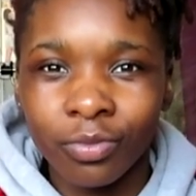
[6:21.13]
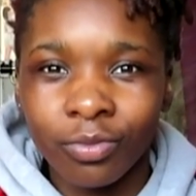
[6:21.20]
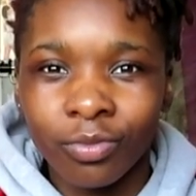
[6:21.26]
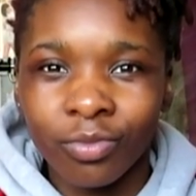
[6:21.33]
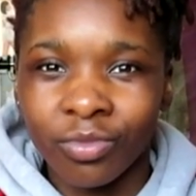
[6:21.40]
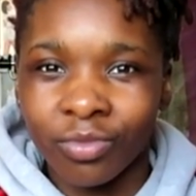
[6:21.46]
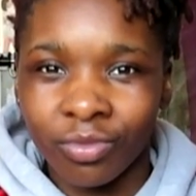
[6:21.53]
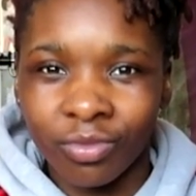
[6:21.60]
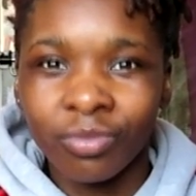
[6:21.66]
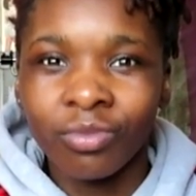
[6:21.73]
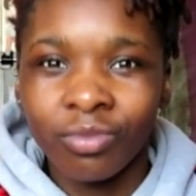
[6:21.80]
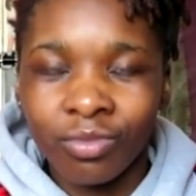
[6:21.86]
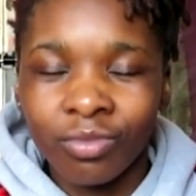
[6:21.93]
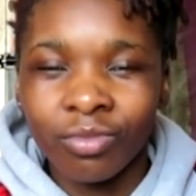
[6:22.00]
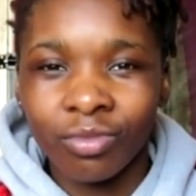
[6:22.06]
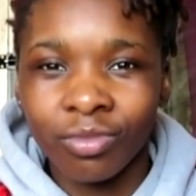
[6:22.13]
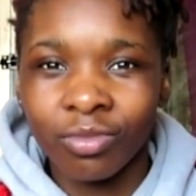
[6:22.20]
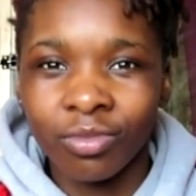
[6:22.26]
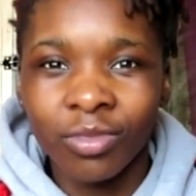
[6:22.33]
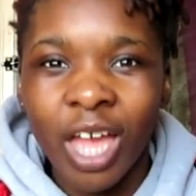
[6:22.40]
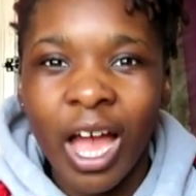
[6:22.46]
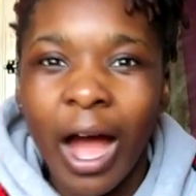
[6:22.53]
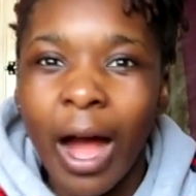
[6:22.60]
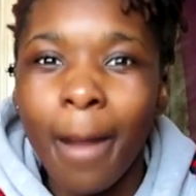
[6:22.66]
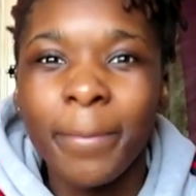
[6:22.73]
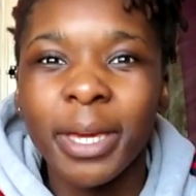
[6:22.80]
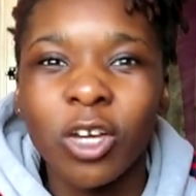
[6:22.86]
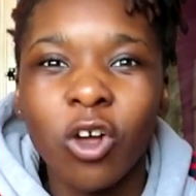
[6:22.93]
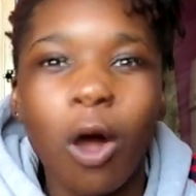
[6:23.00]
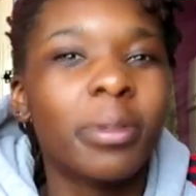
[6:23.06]
I'll
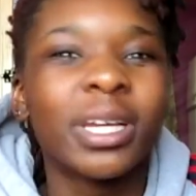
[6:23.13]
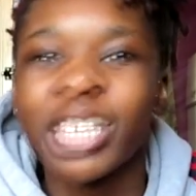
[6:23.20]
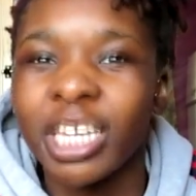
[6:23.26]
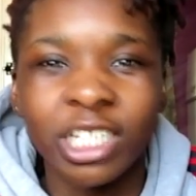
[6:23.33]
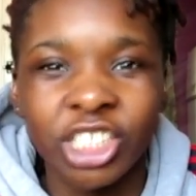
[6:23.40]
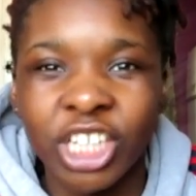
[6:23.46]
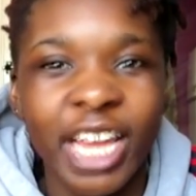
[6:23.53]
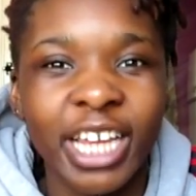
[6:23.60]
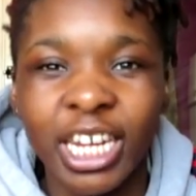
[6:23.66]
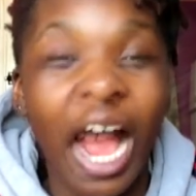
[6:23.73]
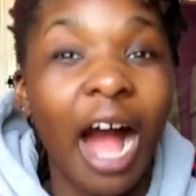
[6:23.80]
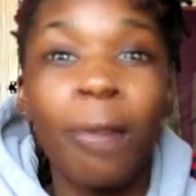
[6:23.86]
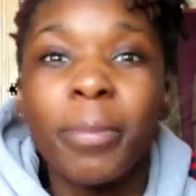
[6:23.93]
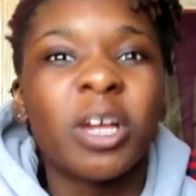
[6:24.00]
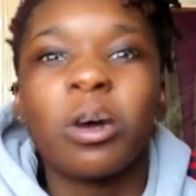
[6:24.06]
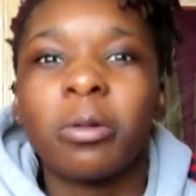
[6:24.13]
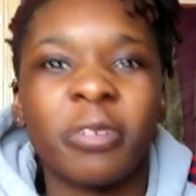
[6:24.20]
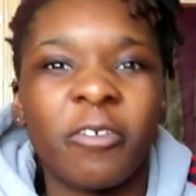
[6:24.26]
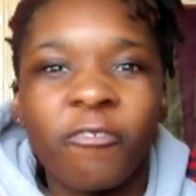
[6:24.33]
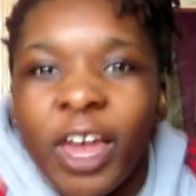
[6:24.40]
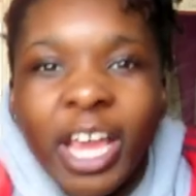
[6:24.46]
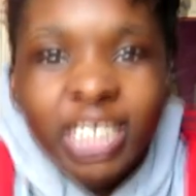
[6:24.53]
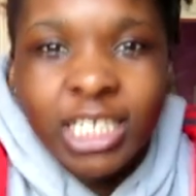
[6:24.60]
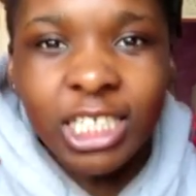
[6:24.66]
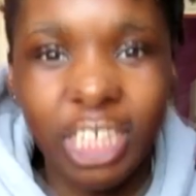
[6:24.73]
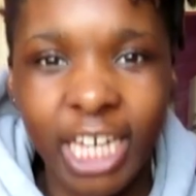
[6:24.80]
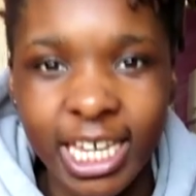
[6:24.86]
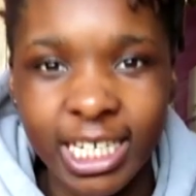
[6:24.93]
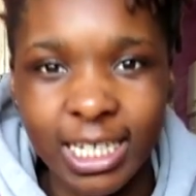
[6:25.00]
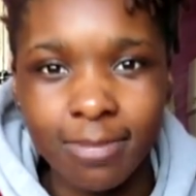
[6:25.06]
become King JD. I'll become the face of
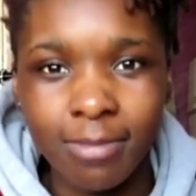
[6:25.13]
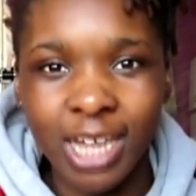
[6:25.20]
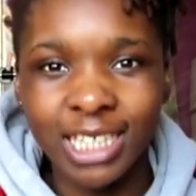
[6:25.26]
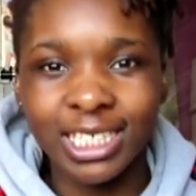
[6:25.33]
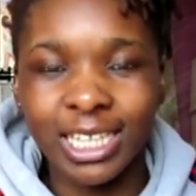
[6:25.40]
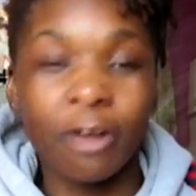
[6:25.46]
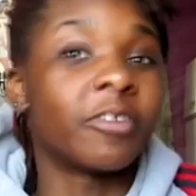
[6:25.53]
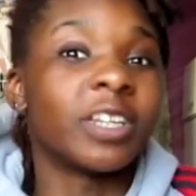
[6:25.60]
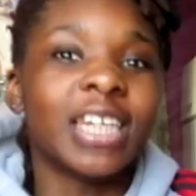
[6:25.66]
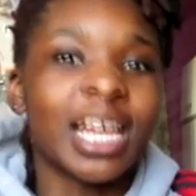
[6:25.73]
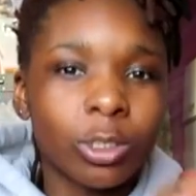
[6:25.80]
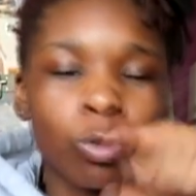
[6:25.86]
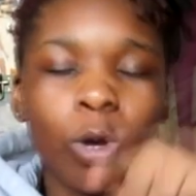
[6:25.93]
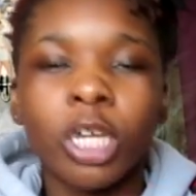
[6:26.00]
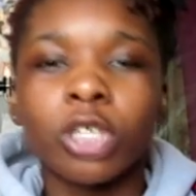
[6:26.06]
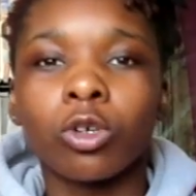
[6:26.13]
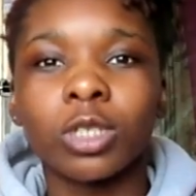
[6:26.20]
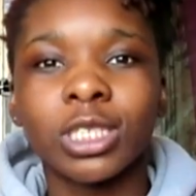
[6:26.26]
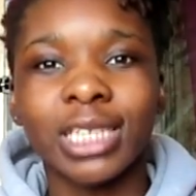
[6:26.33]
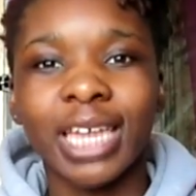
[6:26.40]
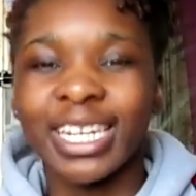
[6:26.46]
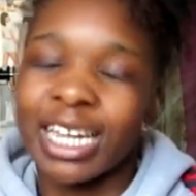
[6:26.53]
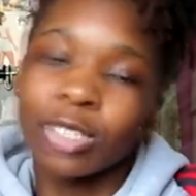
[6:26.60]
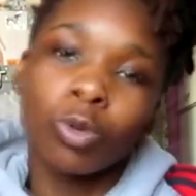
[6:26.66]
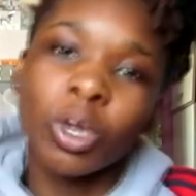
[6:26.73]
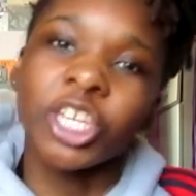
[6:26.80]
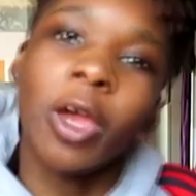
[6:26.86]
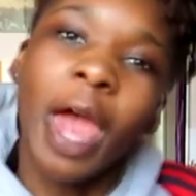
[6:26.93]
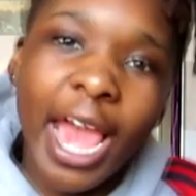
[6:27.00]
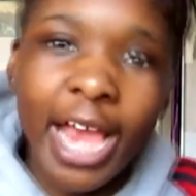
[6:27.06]
JD myself. And that's why you're scared. That's why
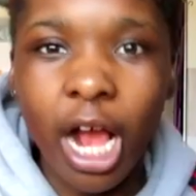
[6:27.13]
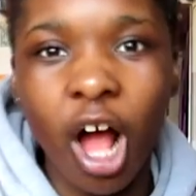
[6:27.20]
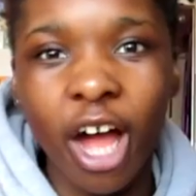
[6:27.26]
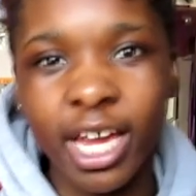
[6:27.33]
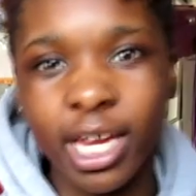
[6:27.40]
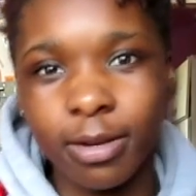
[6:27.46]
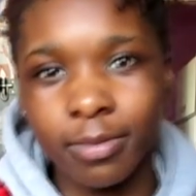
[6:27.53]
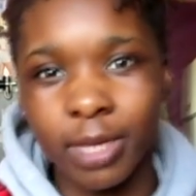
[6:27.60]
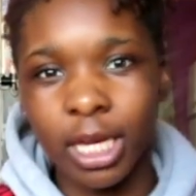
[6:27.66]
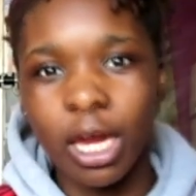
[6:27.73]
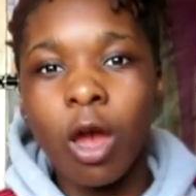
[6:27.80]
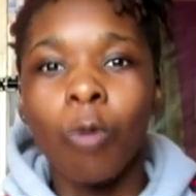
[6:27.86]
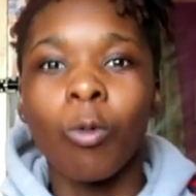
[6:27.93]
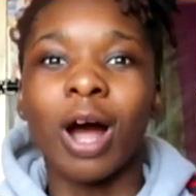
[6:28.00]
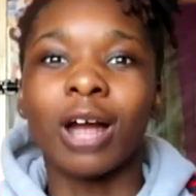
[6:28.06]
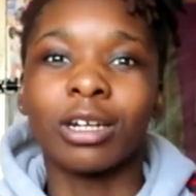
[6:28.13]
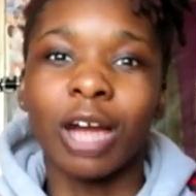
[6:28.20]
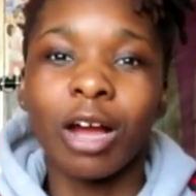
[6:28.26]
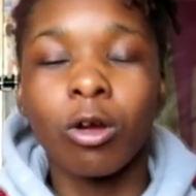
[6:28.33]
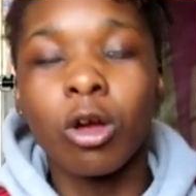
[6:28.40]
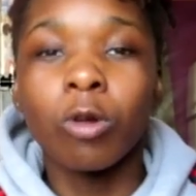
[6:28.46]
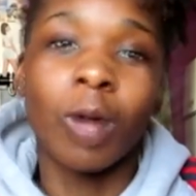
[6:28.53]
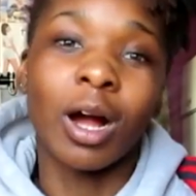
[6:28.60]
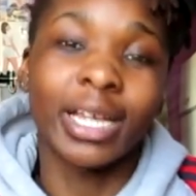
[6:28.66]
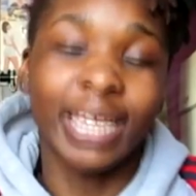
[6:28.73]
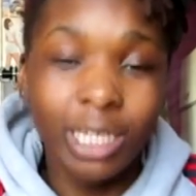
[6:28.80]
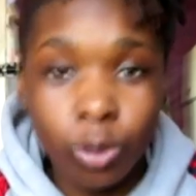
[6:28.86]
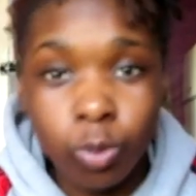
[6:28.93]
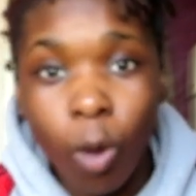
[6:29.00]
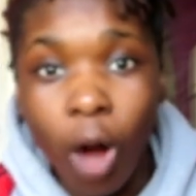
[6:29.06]
you ain't hired me. Well,
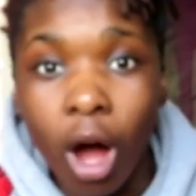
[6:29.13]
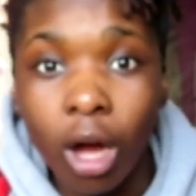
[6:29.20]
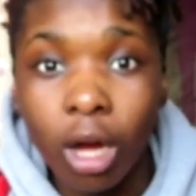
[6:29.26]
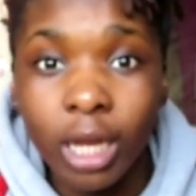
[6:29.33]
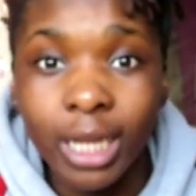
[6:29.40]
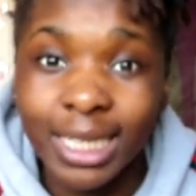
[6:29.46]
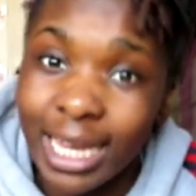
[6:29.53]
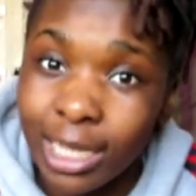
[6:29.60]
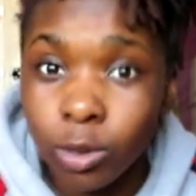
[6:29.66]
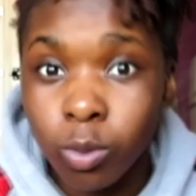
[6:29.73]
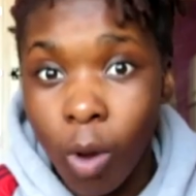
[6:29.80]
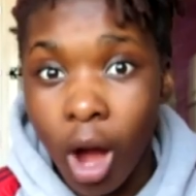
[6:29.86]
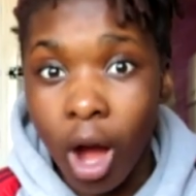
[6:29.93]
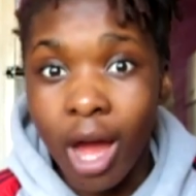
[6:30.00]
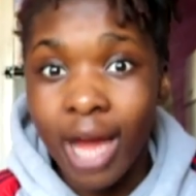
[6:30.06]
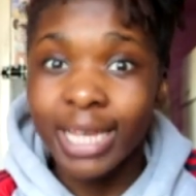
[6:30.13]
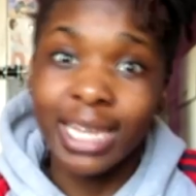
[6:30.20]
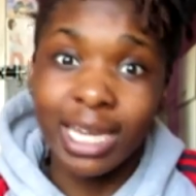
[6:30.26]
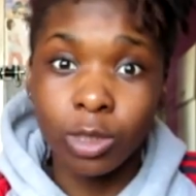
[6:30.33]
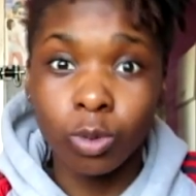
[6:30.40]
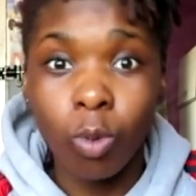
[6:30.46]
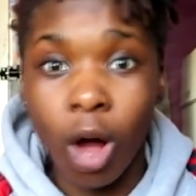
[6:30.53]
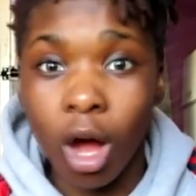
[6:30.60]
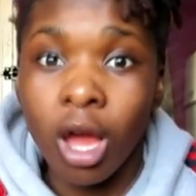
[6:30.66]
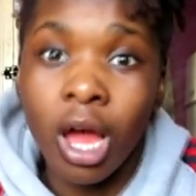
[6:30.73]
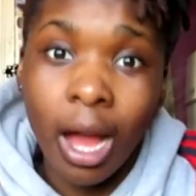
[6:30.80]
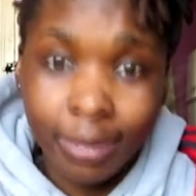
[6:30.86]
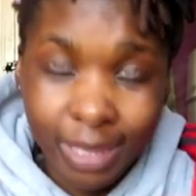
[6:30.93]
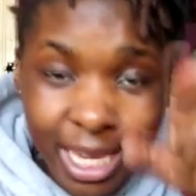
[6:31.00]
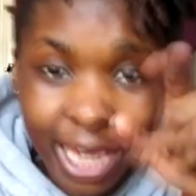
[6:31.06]
guess what?
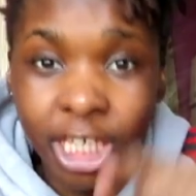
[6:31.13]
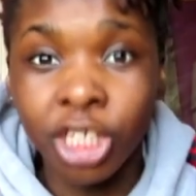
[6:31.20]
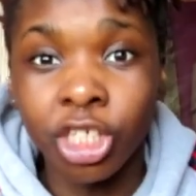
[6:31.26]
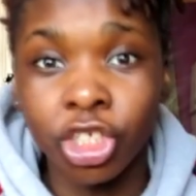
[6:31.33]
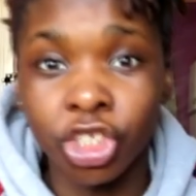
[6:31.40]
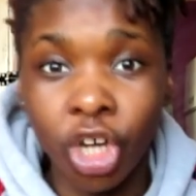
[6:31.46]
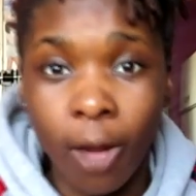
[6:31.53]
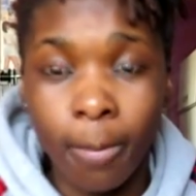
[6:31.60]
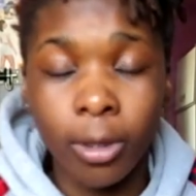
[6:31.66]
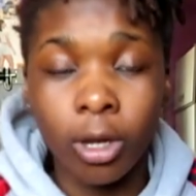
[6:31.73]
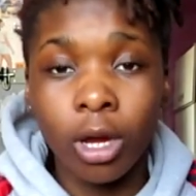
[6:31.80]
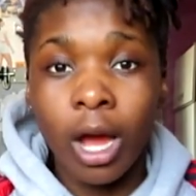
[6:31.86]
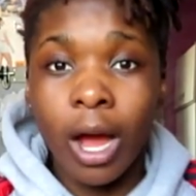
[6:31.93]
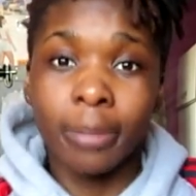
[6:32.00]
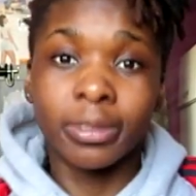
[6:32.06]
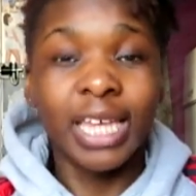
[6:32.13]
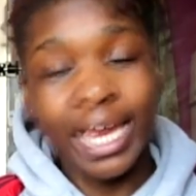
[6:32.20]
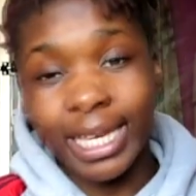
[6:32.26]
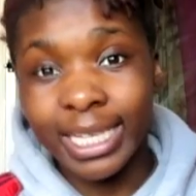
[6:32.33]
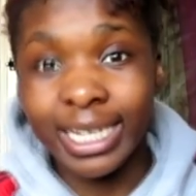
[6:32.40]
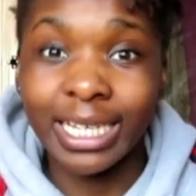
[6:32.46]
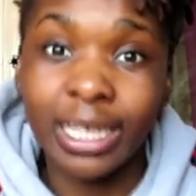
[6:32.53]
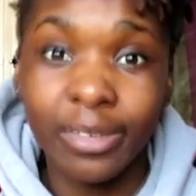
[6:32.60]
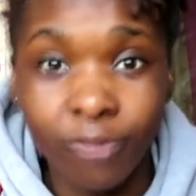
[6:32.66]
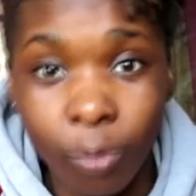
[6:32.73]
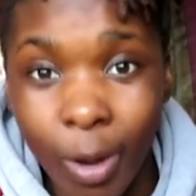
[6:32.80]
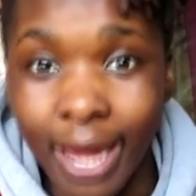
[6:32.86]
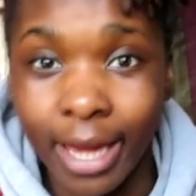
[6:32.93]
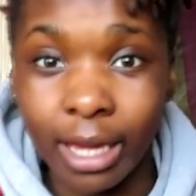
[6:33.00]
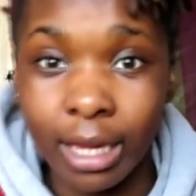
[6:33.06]
I'm taking your job. I'm taking it either
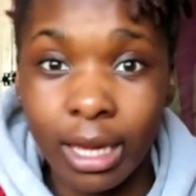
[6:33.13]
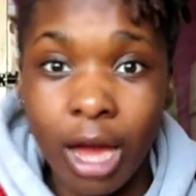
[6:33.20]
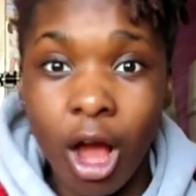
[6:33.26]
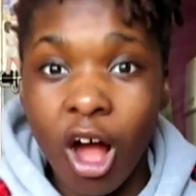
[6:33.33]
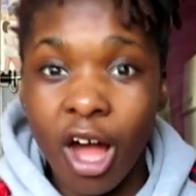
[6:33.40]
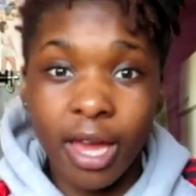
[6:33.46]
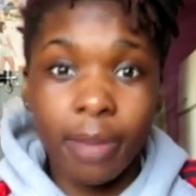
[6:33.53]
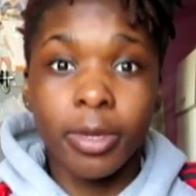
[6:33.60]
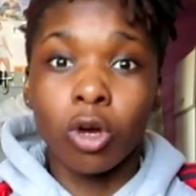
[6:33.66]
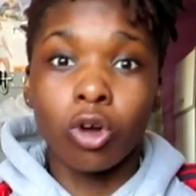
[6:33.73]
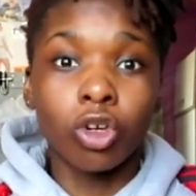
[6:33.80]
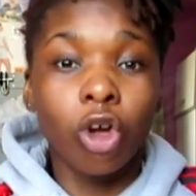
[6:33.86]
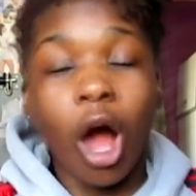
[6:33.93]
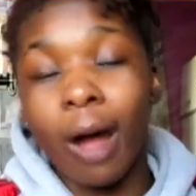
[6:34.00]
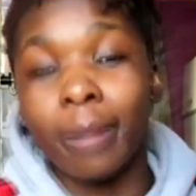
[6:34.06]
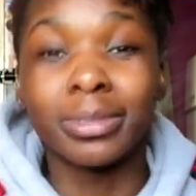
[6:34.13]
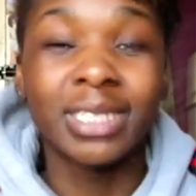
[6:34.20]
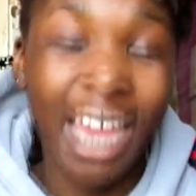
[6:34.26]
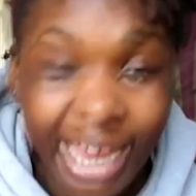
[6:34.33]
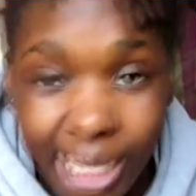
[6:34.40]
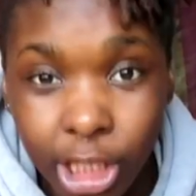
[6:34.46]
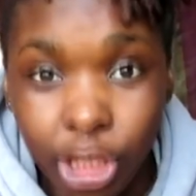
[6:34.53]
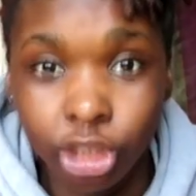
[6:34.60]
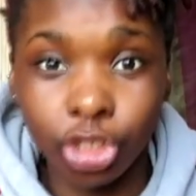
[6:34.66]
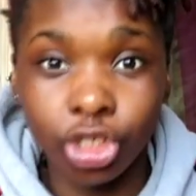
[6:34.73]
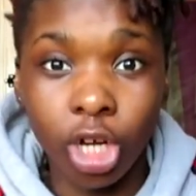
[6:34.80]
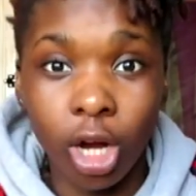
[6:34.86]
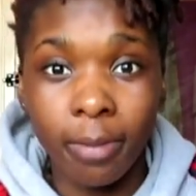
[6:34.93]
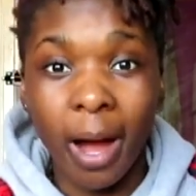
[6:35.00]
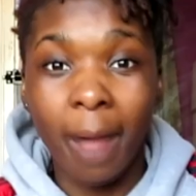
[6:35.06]
way. Hire me or not, I'm taking your
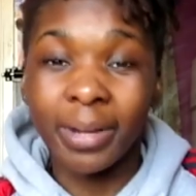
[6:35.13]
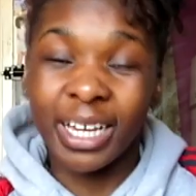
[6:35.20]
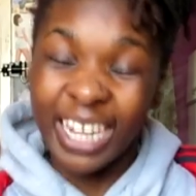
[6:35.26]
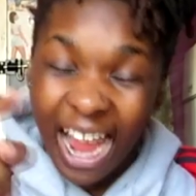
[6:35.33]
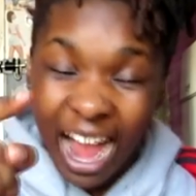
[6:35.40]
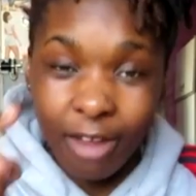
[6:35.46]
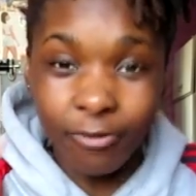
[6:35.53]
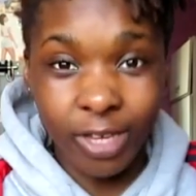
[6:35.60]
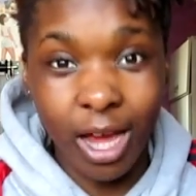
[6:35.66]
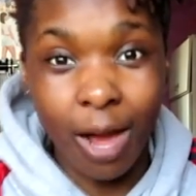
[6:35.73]
job. I'm gonna have it.